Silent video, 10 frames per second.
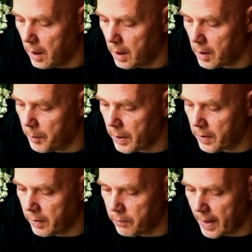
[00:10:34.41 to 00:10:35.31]
is I'll pick
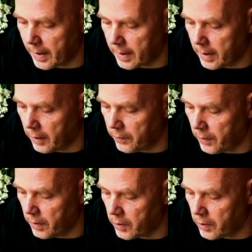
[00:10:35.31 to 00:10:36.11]
something radically different.